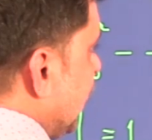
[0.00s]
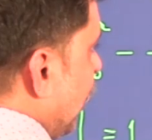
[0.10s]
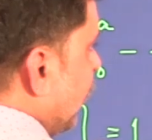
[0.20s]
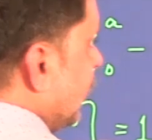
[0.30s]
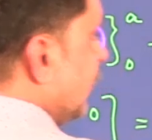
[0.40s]

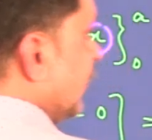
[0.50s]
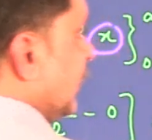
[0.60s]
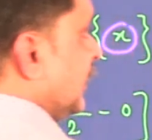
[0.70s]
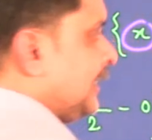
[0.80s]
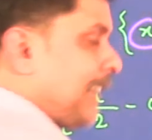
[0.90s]

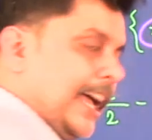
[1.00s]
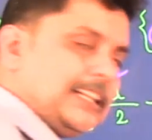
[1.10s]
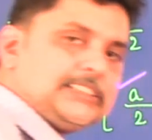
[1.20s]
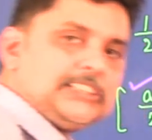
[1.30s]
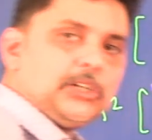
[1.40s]
0,
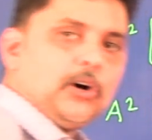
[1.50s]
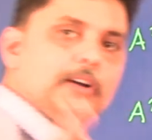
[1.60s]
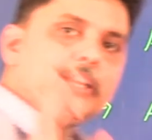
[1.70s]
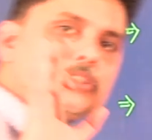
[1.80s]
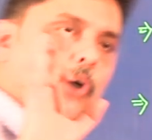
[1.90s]
sin
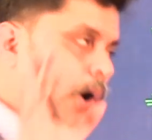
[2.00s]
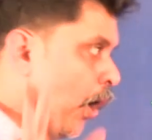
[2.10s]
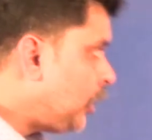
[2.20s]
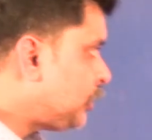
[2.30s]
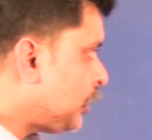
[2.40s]
0 is
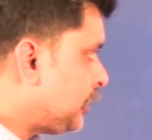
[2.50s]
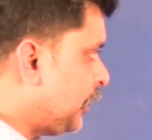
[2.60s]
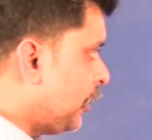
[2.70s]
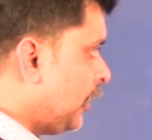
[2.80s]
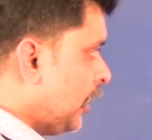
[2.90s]
also
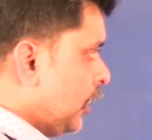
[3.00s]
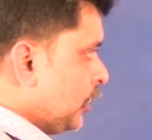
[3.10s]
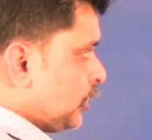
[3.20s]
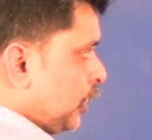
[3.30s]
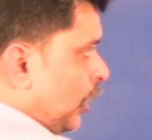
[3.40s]

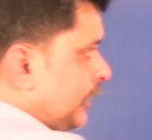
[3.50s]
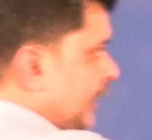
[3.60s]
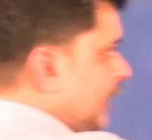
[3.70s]
0. So